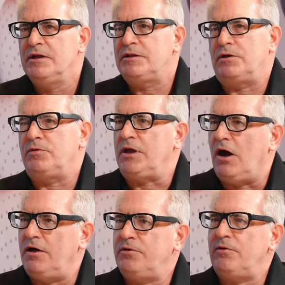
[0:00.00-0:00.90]
So the
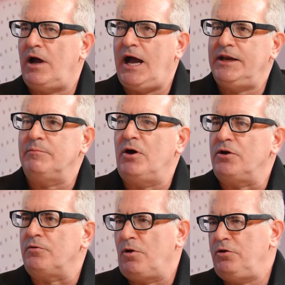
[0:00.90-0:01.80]
other item on
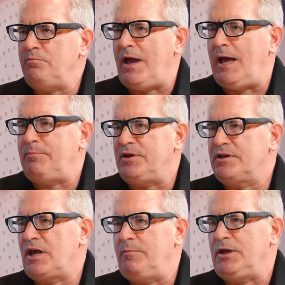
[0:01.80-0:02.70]
our roadmap
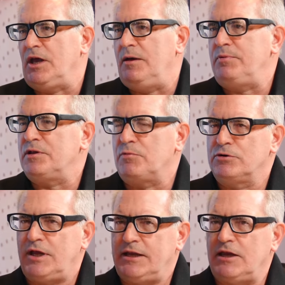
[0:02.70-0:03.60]
that's coming up is we're
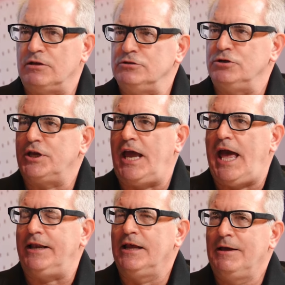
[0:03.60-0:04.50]
taking a look
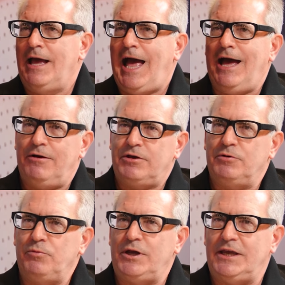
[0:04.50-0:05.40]
at how
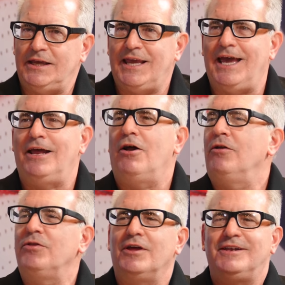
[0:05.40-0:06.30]
can we get
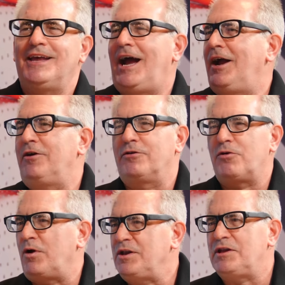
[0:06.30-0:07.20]
the entire
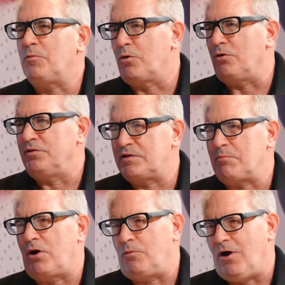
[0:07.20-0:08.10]
crazy world of
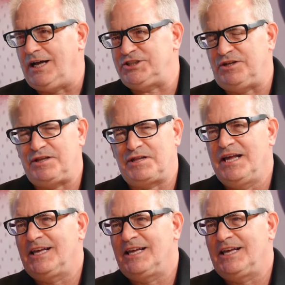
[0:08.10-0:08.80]
smartwatches,